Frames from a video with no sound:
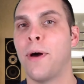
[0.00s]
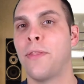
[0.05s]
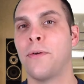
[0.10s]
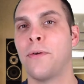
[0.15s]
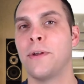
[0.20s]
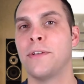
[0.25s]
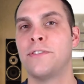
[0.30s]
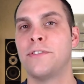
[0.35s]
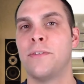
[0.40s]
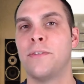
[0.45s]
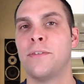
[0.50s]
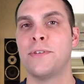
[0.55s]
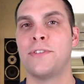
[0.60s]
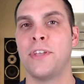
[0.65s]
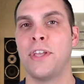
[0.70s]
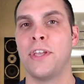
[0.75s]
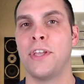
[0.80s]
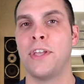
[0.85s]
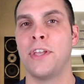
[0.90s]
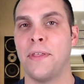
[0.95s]
whether it's to
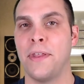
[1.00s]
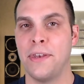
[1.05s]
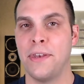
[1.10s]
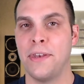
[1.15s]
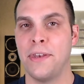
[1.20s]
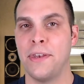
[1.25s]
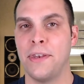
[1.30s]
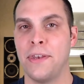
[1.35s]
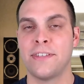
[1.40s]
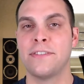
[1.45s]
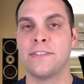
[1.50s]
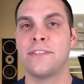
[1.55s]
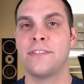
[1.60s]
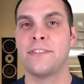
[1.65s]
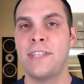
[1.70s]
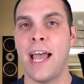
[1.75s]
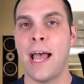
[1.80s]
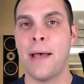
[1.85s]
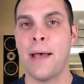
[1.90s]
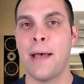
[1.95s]
proceed to the next
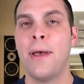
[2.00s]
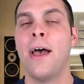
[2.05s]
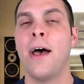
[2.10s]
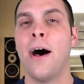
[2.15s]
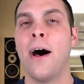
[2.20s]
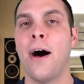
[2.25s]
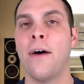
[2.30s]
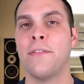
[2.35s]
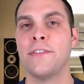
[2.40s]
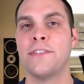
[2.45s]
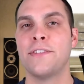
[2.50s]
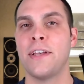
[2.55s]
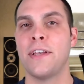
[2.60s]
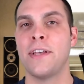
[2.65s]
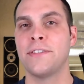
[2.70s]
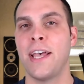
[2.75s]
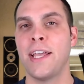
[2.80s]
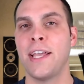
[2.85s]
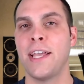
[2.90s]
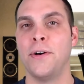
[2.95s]
step of the cell
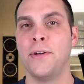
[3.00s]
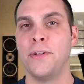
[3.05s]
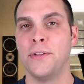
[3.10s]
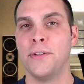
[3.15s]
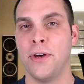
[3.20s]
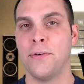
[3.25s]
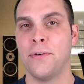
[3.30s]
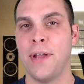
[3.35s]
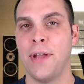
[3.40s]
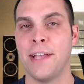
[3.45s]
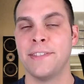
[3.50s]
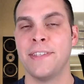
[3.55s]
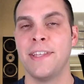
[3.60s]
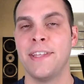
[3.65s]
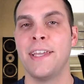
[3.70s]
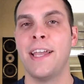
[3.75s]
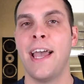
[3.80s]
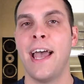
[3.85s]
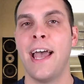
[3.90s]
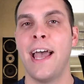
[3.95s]
cycle, known as
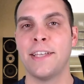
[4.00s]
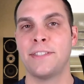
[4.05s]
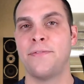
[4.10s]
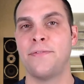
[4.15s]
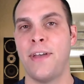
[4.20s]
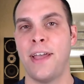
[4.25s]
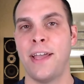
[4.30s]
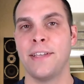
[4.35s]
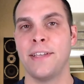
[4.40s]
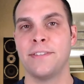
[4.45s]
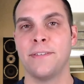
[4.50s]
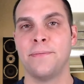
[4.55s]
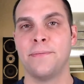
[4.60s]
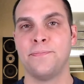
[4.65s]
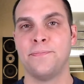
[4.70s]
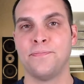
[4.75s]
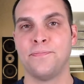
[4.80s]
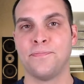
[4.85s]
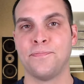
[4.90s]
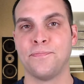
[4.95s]
the S phase.
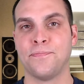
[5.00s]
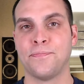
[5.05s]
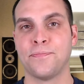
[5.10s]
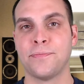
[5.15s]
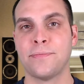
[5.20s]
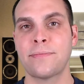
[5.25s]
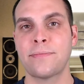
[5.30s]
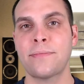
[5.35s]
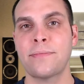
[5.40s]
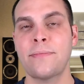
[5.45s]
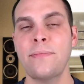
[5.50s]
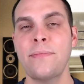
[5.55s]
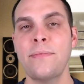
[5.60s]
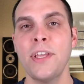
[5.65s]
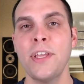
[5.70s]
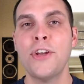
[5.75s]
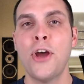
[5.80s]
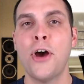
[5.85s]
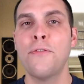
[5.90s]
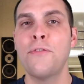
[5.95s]

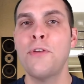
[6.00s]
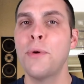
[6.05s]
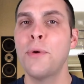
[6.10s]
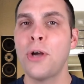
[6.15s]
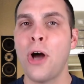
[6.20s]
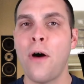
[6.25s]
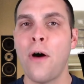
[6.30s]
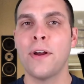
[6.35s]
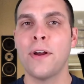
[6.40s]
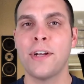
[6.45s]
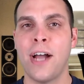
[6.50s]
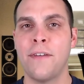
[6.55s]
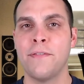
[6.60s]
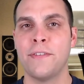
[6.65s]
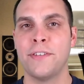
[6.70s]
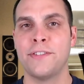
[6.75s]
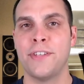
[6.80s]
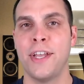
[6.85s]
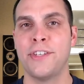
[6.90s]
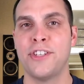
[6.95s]
Now, if you recall our
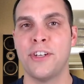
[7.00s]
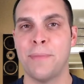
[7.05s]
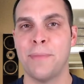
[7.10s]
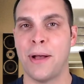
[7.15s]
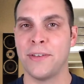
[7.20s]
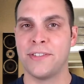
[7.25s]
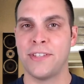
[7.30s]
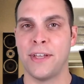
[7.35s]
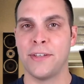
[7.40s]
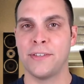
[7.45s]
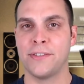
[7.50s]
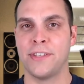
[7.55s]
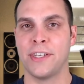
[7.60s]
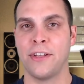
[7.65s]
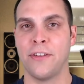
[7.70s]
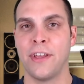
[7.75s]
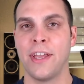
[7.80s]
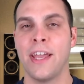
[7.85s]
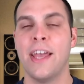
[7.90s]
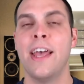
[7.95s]
conversation about cell
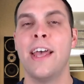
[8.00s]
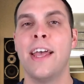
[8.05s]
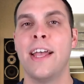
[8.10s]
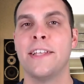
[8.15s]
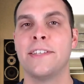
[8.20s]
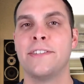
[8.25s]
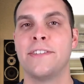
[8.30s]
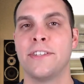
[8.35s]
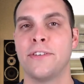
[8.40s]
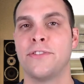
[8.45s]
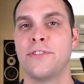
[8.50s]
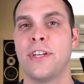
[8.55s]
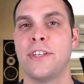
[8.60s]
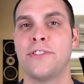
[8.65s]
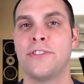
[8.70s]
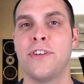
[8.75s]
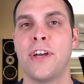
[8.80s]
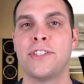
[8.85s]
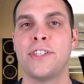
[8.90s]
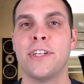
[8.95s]
signaling and signal
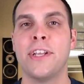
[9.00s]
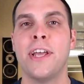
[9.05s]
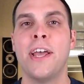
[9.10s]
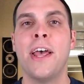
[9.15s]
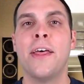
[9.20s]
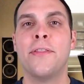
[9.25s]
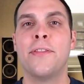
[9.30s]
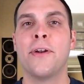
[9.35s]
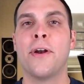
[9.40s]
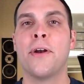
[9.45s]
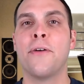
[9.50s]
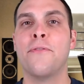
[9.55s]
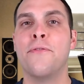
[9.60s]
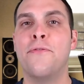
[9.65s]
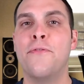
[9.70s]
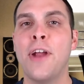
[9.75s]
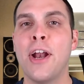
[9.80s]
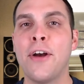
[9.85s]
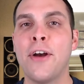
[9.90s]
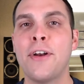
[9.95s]
transduction, there are
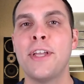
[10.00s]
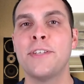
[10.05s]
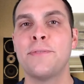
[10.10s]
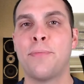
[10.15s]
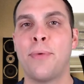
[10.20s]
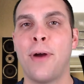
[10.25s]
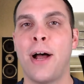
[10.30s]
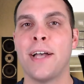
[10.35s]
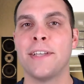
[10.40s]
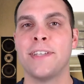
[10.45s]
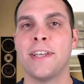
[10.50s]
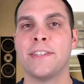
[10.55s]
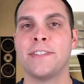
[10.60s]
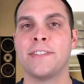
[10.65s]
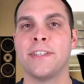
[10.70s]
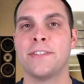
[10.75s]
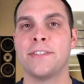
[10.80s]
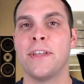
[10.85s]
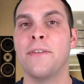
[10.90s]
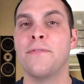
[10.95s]
various
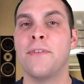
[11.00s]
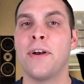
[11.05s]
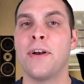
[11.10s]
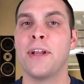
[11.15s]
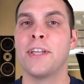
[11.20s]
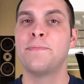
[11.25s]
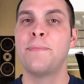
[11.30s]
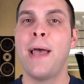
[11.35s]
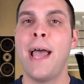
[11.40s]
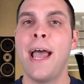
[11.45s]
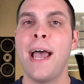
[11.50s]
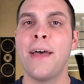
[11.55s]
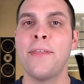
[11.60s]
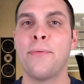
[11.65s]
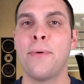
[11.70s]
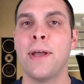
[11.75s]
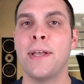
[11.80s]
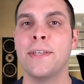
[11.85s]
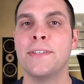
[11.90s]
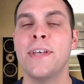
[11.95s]
processes and various
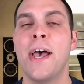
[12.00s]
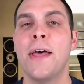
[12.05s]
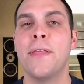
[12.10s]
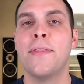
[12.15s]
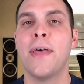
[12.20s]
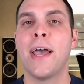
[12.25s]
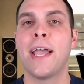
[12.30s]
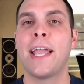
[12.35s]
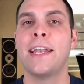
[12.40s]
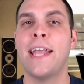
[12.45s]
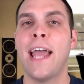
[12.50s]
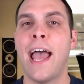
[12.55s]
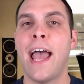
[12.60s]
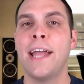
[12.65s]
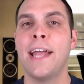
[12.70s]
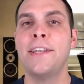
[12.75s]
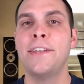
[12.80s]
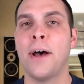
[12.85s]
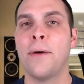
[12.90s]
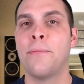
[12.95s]
pathways that can
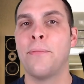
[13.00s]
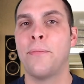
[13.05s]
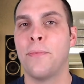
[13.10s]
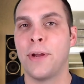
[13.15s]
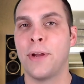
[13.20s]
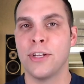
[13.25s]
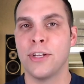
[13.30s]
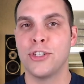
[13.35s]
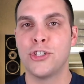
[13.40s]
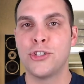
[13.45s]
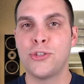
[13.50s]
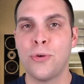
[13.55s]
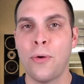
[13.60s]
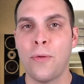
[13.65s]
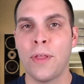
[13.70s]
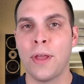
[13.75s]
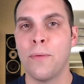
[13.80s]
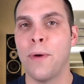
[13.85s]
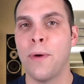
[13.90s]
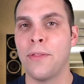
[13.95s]
end up
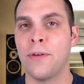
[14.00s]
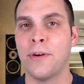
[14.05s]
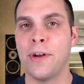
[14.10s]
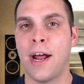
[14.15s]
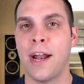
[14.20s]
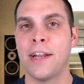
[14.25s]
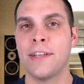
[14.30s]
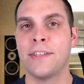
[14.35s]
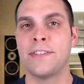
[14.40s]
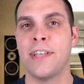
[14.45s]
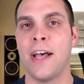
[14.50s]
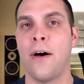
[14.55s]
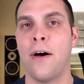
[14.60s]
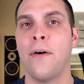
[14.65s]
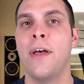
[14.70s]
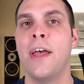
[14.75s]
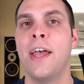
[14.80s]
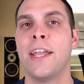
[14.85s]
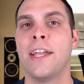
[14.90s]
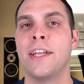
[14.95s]
controlling whether or not a
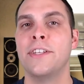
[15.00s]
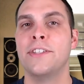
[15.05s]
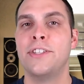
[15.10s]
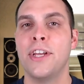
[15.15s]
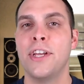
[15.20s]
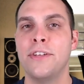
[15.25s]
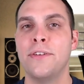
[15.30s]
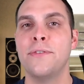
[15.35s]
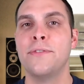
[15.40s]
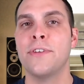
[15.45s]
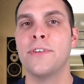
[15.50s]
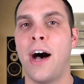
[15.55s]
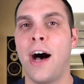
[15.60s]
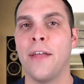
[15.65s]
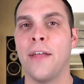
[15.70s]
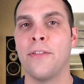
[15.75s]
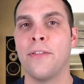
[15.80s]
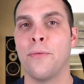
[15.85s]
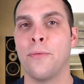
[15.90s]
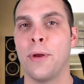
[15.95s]
cell continues
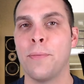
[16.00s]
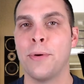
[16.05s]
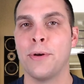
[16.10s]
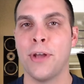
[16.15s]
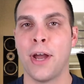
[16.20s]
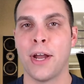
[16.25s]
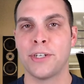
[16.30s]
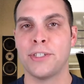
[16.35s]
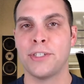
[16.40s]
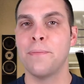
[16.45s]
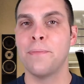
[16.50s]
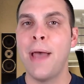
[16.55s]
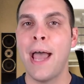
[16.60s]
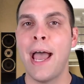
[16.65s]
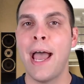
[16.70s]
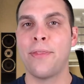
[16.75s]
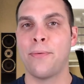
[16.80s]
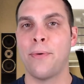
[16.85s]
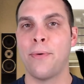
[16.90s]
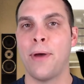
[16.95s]
on the reproduction
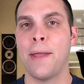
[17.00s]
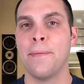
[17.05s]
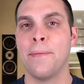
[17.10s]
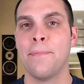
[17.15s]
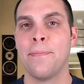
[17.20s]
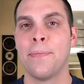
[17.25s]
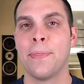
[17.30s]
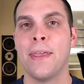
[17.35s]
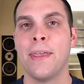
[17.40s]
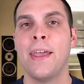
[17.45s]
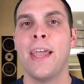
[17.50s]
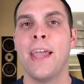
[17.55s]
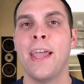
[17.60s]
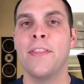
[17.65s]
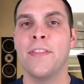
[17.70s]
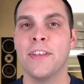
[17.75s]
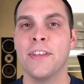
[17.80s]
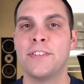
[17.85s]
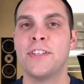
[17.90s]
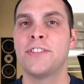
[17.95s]
pathway.
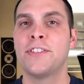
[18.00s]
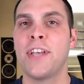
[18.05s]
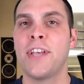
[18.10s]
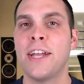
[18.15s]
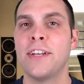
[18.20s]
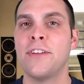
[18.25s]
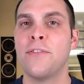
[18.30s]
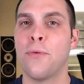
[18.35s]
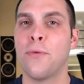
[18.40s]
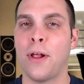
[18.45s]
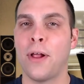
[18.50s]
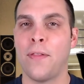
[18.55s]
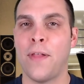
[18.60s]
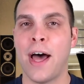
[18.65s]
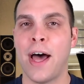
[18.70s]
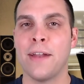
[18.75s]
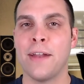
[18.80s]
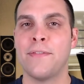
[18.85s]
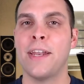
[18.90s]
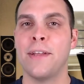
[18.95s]
And this is kind of where a
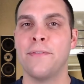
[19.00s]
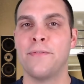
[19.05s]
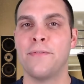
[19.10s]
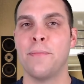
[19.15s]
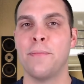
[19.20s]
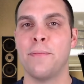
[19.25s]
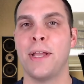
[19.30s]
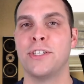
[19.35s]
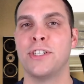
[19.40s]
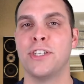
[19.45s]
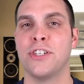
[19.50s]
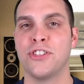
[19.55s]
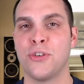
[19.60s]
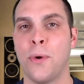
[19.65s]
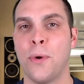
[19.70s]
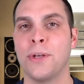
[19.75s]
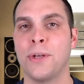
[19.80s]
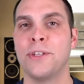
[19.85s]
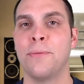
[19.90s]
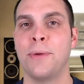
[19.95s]
lot of that information is
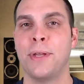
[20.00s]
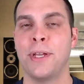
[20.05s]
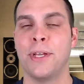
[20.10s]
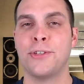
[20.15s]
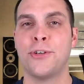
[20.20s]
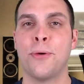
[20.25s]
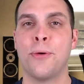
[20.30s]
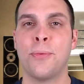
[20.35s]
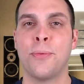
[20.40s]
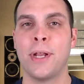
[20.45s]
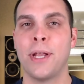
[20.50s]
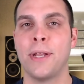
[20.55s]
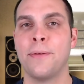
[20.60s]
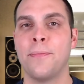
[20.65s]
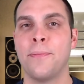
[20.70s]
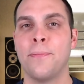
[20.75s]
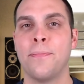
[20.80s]
going to be interpreted.